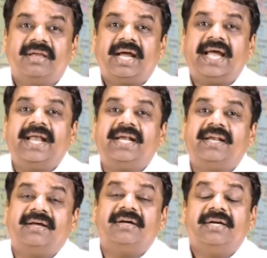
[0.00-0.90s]
And
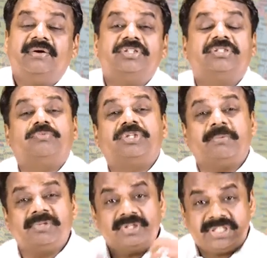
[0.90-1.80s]
some
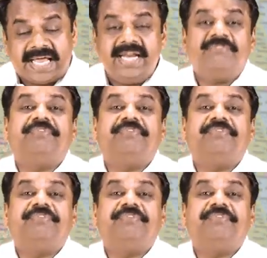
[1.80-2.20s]
of the salient